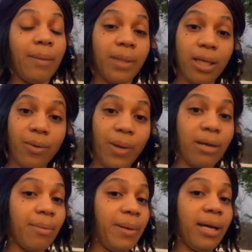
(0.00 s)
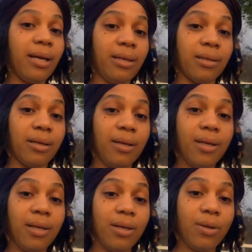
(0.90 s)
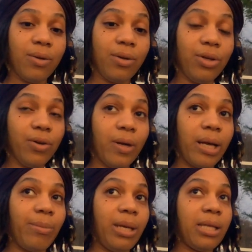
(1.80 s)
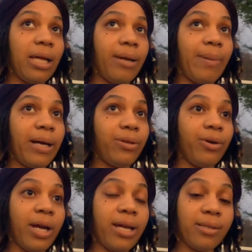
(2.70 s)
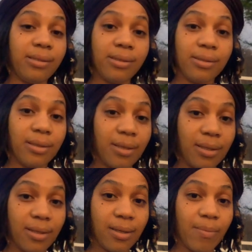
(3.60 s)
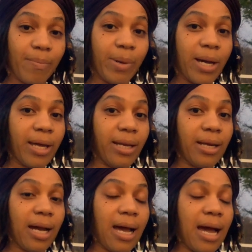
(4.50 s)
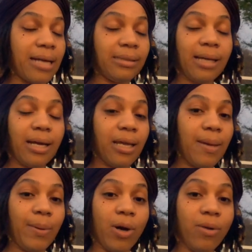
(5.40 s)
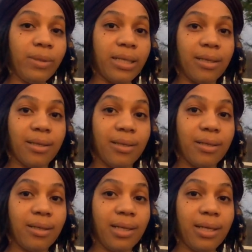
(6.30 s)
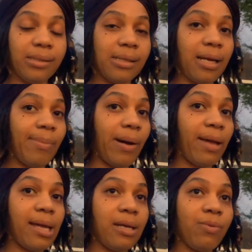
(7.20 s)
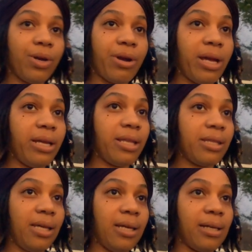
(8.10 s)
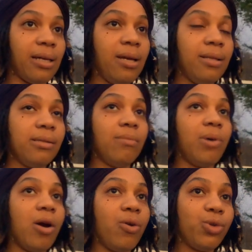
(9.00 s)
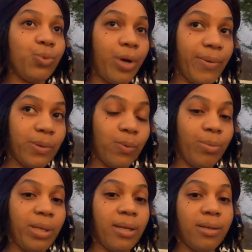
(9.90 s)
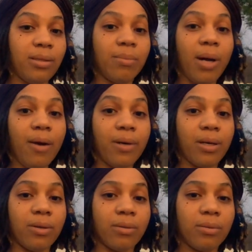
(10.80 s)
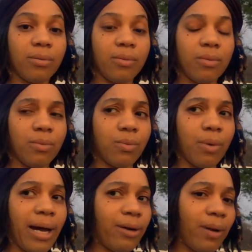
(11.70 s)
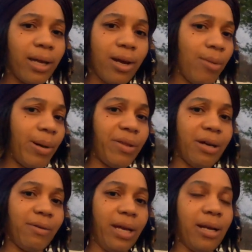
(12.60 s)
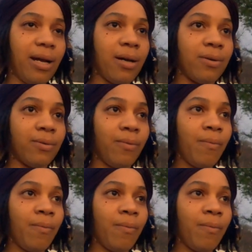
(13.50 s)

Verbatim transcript: I'm going to wake up again. You know what I mean? Like, by the grace. But I just got to keep going. It's not about anyone or anything. Tomorrow's worries will be there tomorrow. Why do I care about that right now?